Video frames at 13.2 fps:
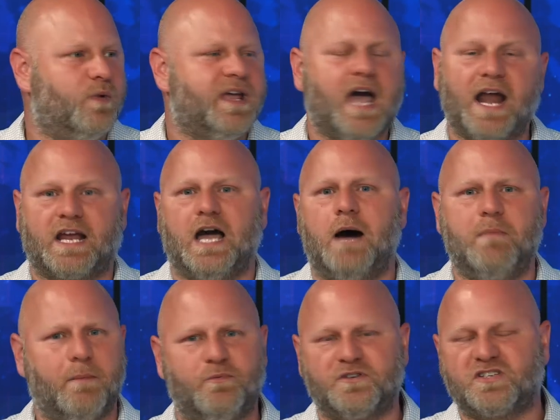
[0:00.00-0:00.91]
we got to come
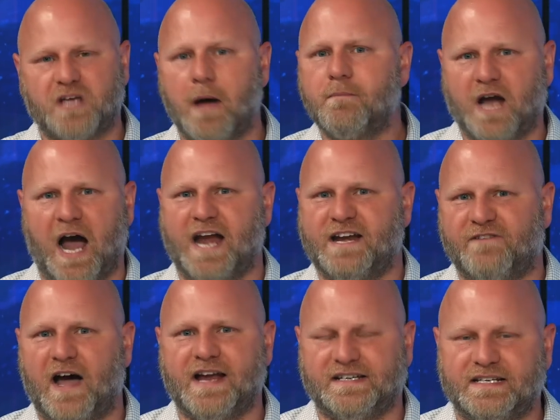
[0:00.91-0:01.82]
up with some kind of
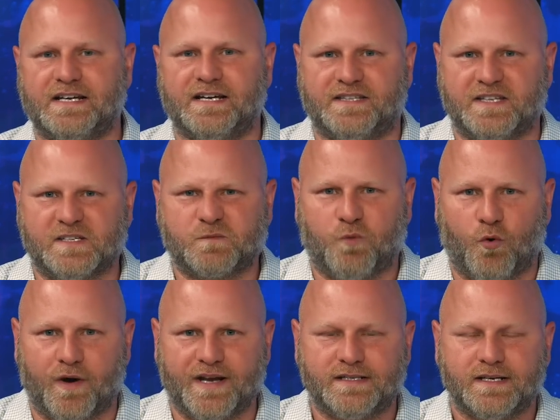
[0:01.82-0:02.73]
idea at this
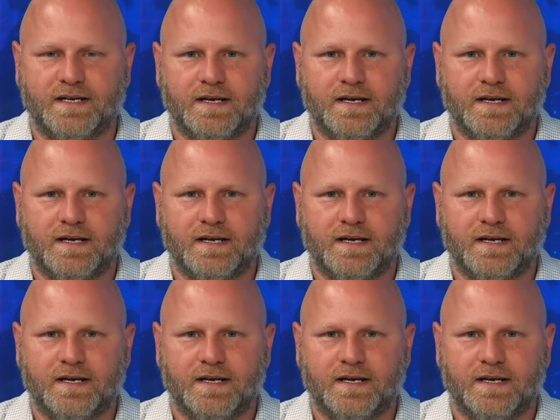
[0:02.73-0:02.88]
point